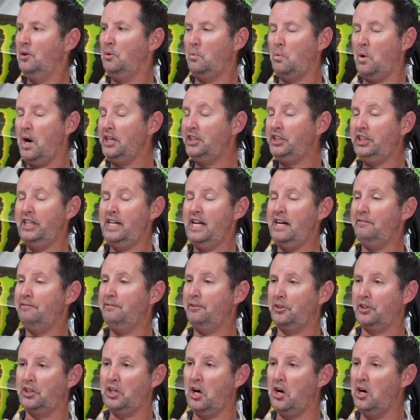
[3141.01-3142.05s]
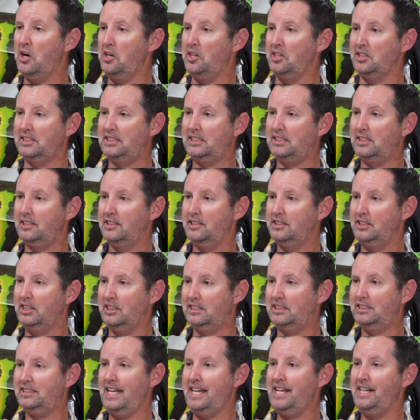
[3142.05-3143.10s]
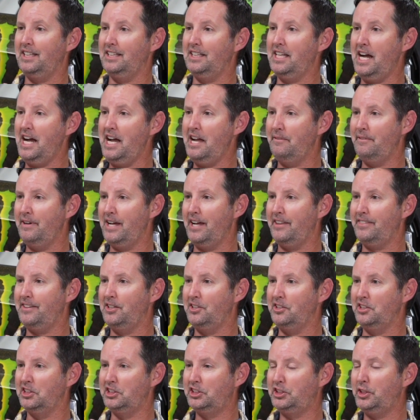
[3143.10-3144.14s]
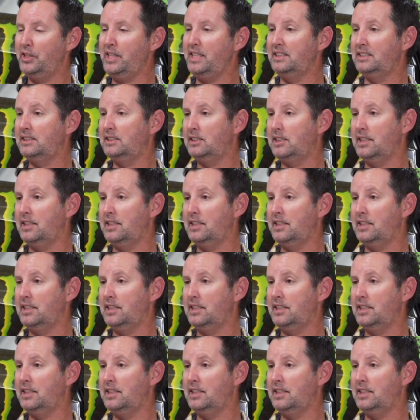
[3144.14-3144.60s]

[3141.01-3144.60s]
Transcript: watching out for cars, just staying alive out there in the streets.